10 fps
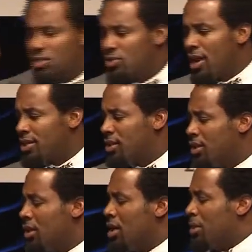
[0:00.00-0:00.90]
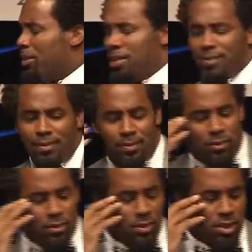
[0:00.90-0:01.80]
distracted, but
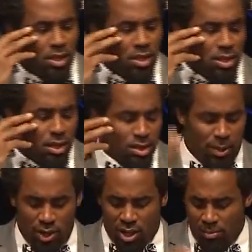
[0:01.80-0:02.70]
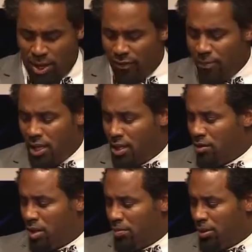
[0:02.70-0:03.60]
you mean you're going to pay for me to
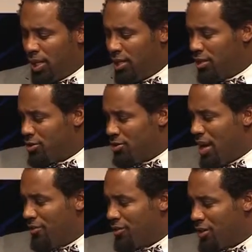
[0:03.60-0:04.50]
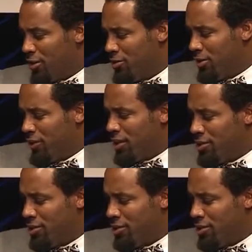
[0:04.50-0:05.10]
go on a plane, to go travel, to go different